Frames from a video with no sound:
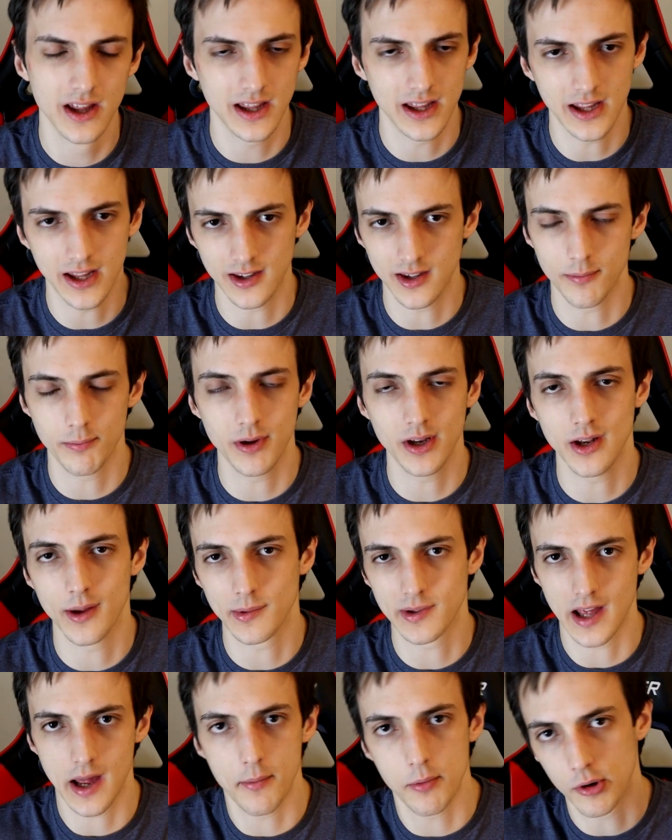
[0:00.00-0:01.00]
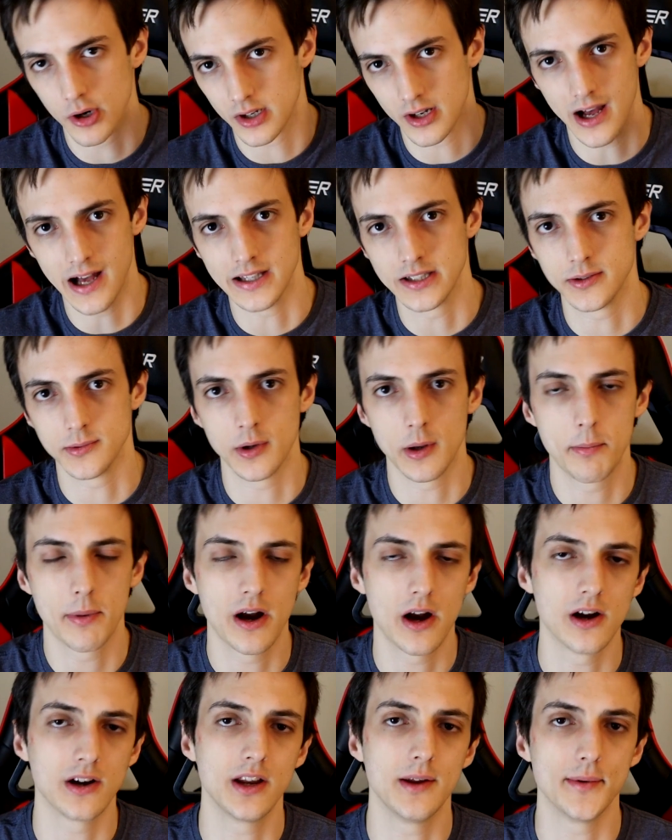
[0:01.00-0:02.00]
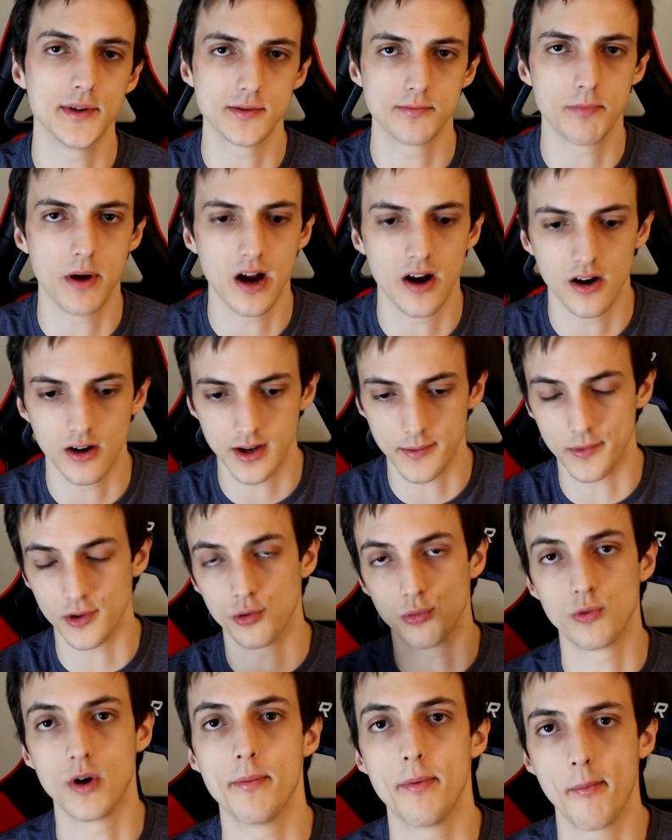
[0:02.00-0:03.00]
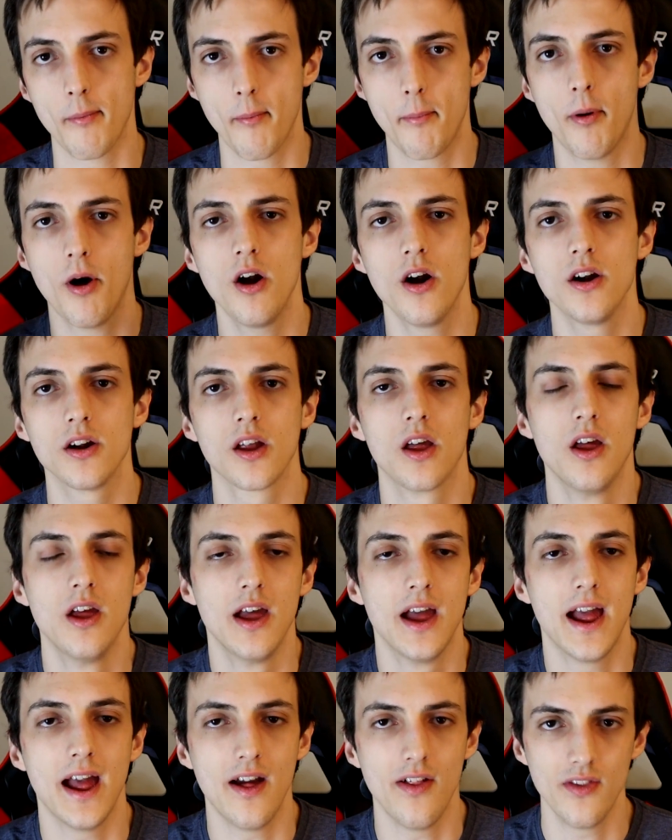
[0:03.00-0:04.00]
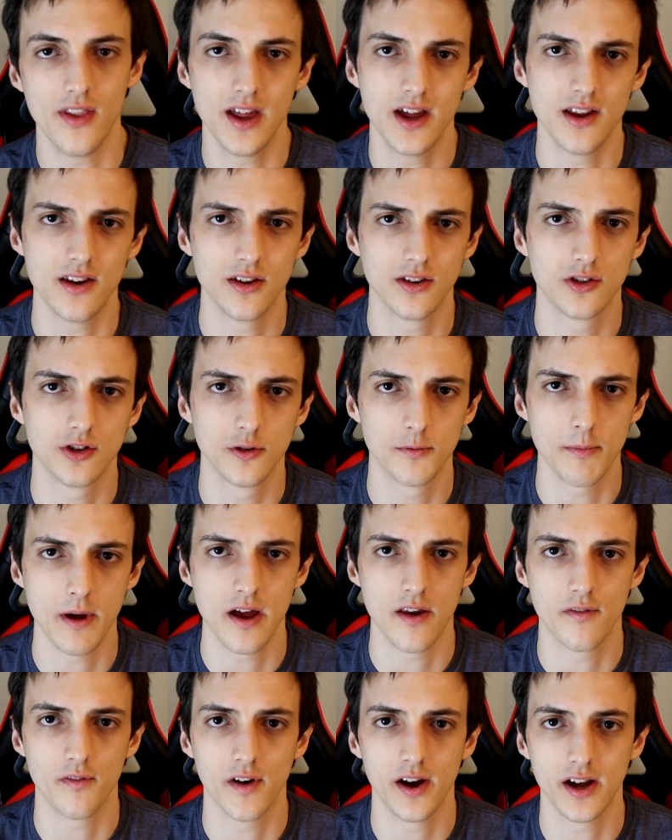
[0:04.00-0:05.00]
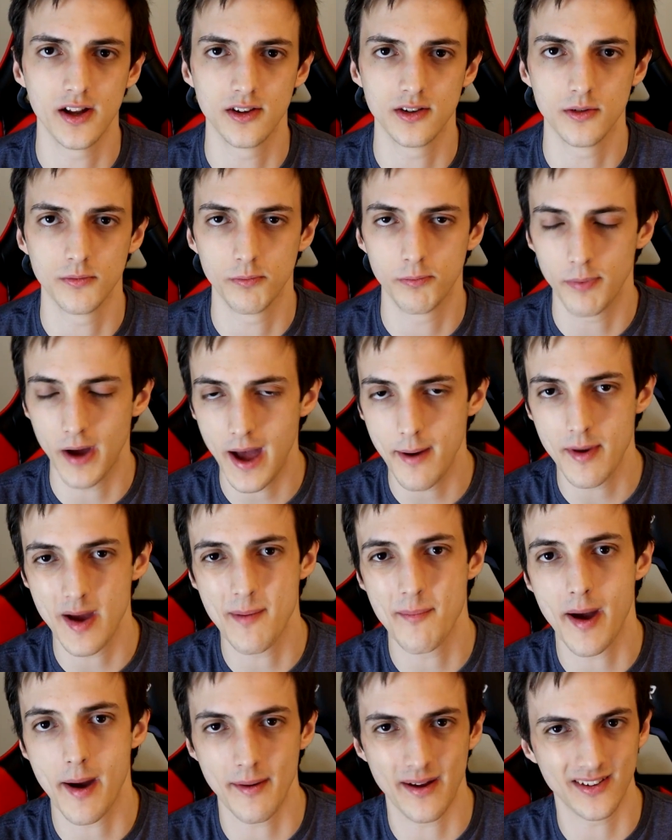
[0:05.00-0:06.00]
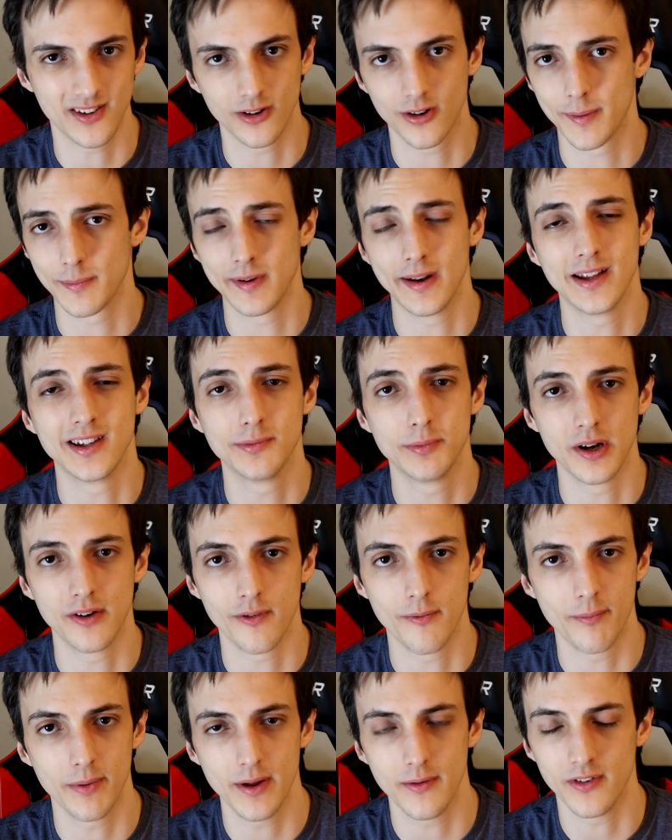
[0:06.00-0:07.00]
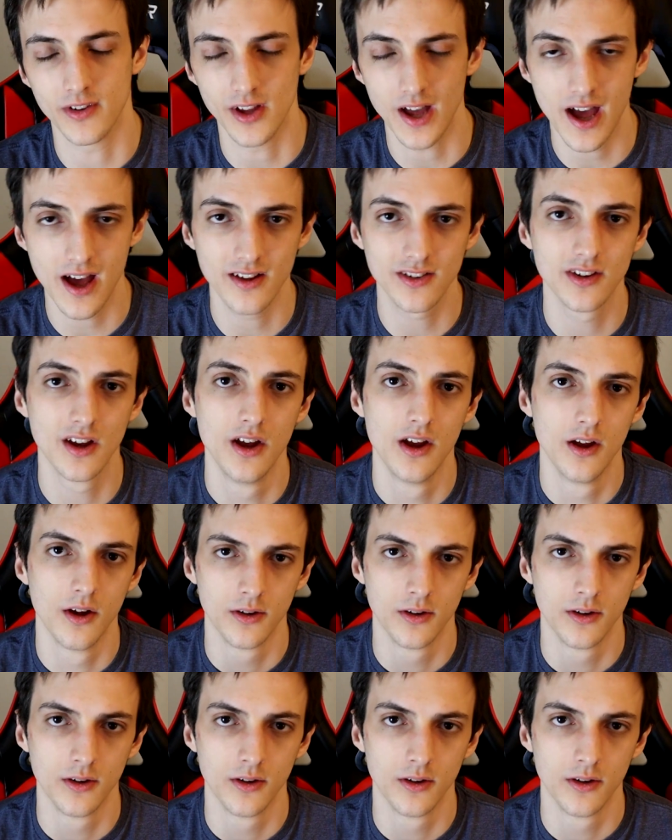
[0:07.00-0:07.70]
He ends up beating up Cyborg, tossing him to Parademons. Parademons rip him apart, and then Superman fights Batman. Batman has the kryptonite spear from BVS.